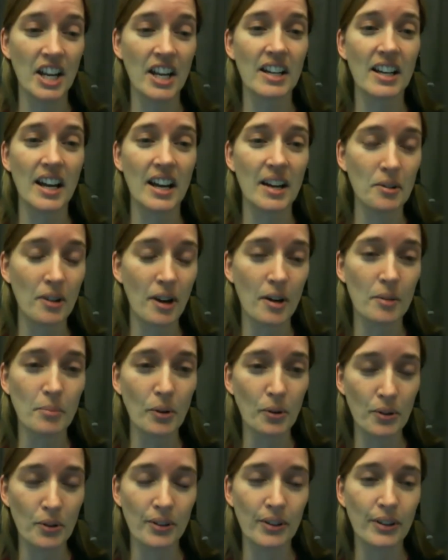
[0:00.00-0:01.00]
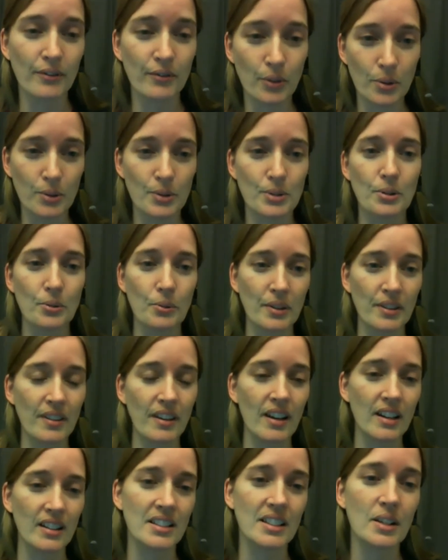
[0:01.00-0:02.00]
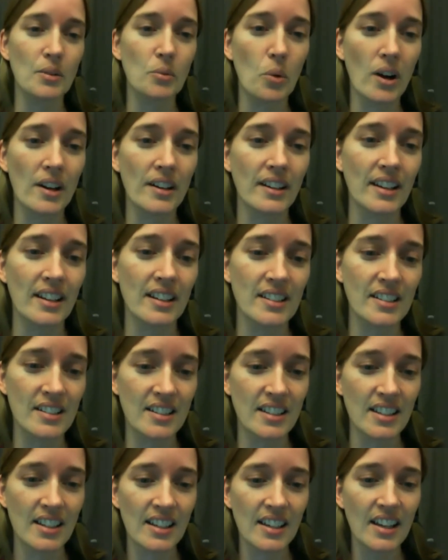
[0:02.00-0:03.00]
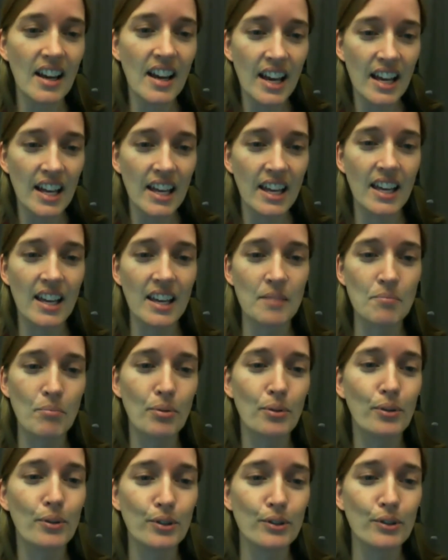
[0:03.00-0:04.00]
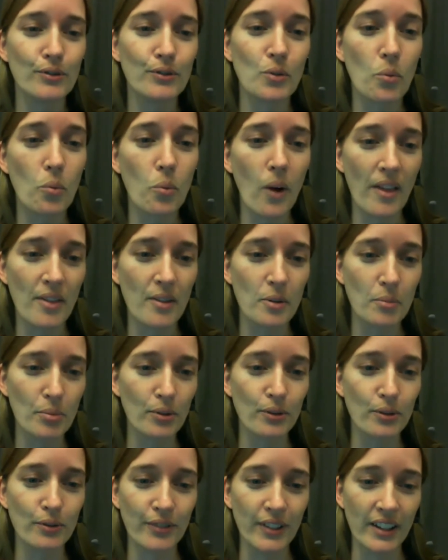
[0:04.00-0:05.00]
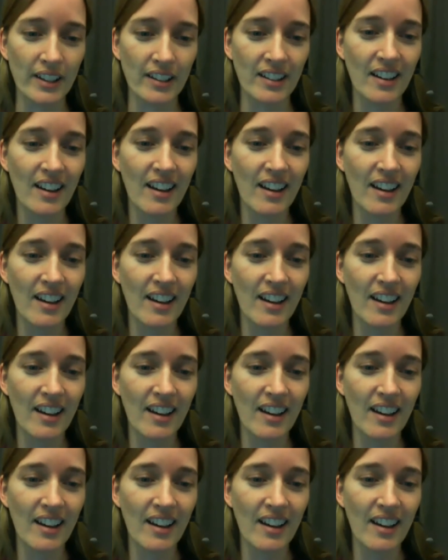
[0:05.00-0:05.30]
and I are both looking forward to with the X-T1 is the improved weatherproofing.